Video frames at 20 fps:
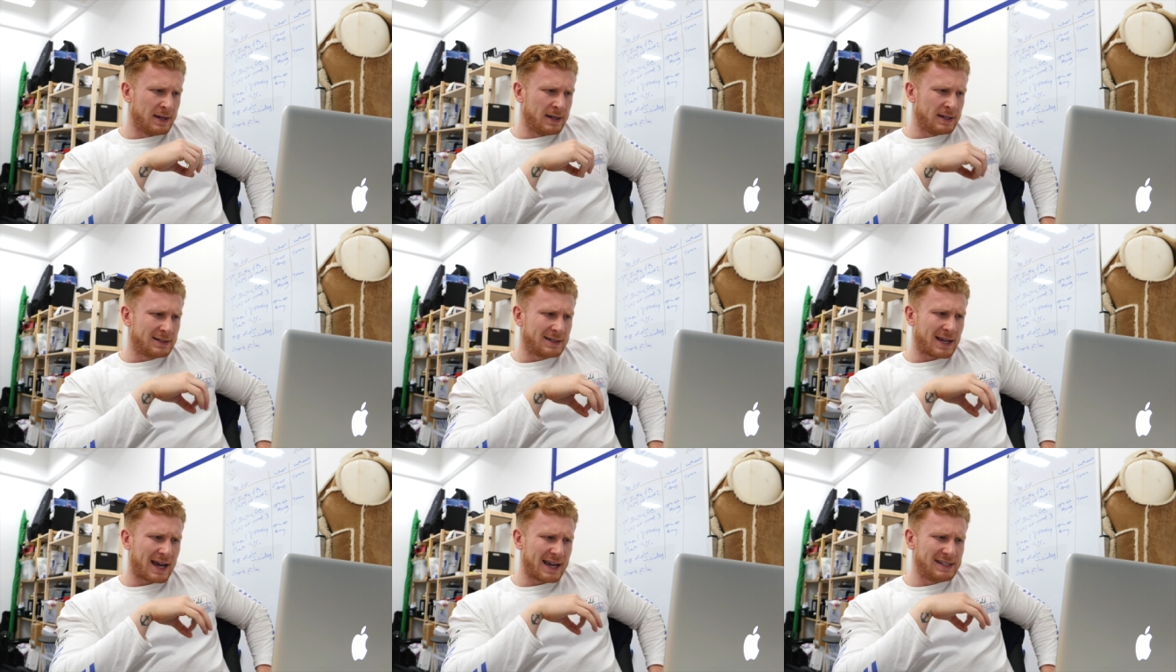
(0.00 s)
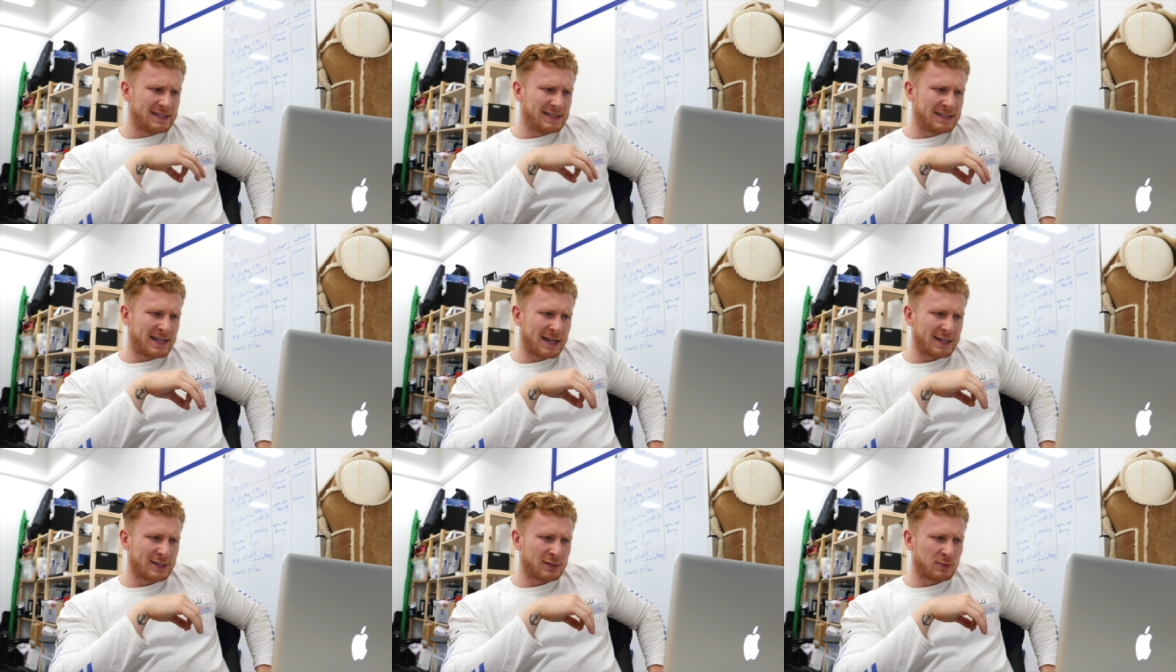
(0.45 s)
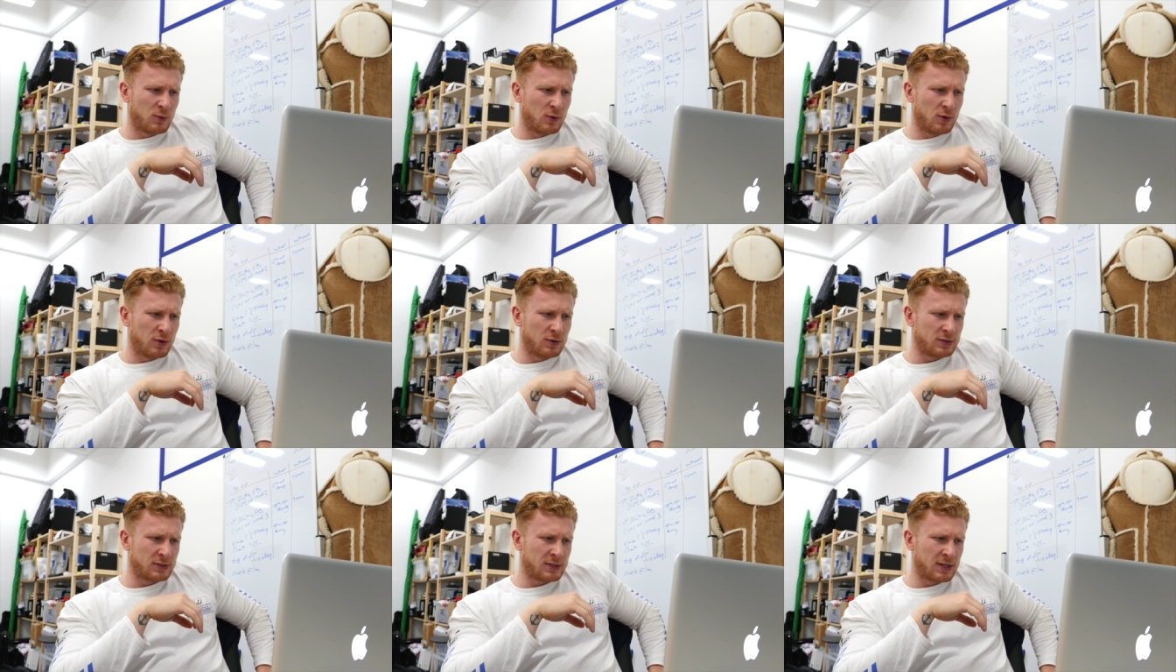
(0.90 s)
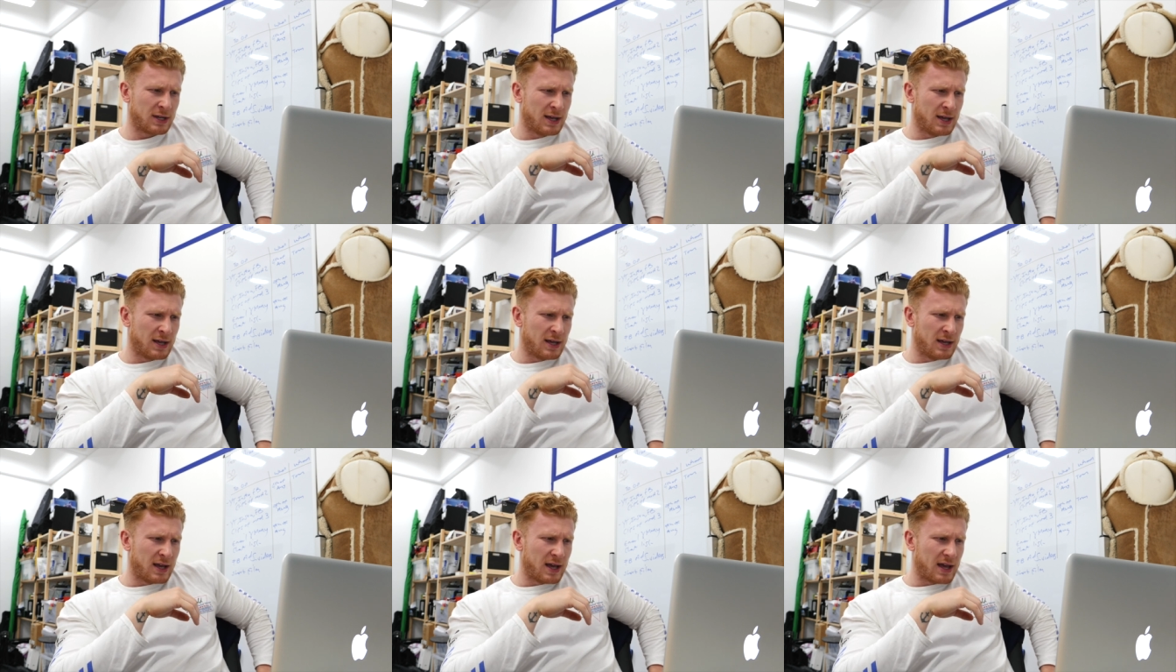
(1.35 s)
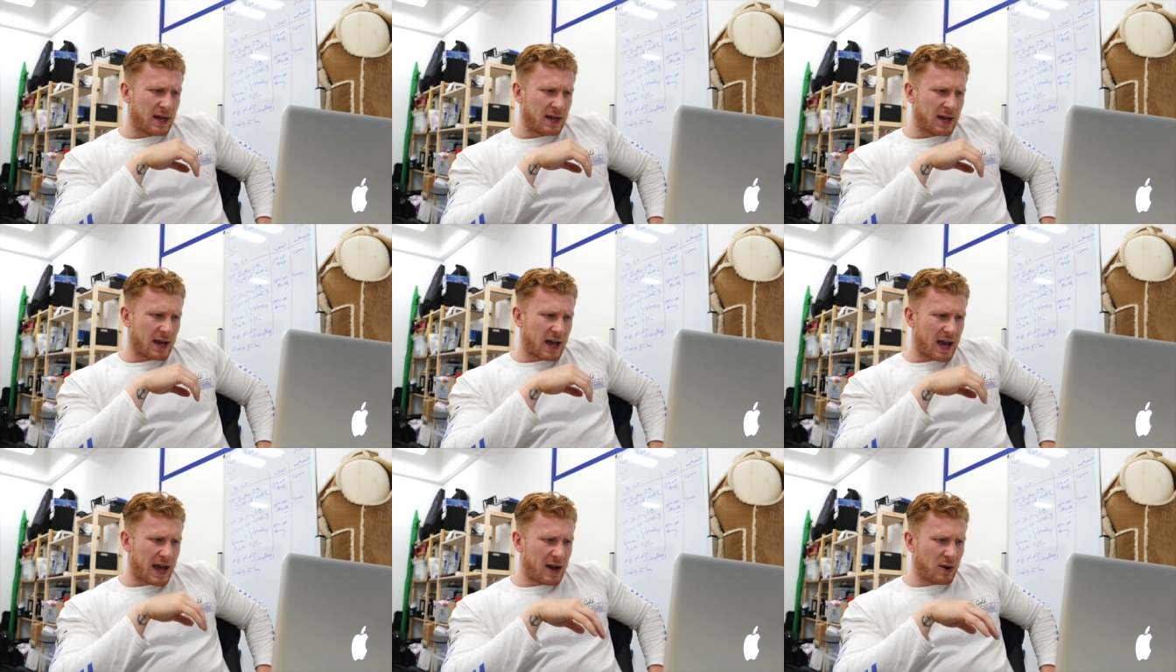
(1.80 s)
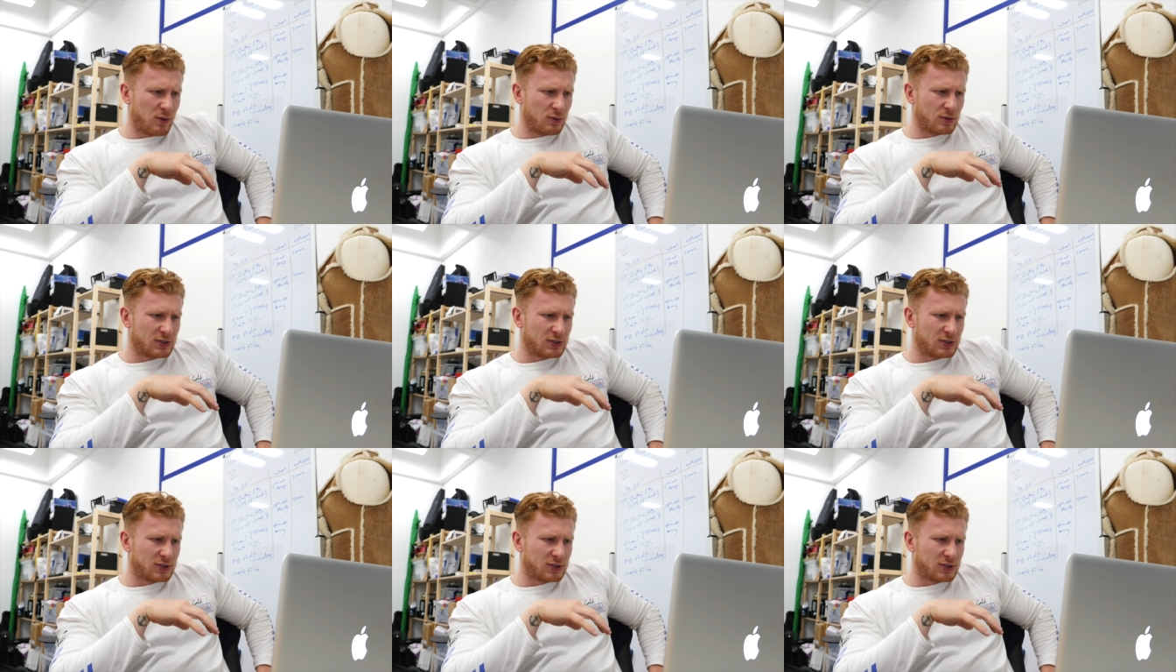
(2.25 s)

Taste test wars, L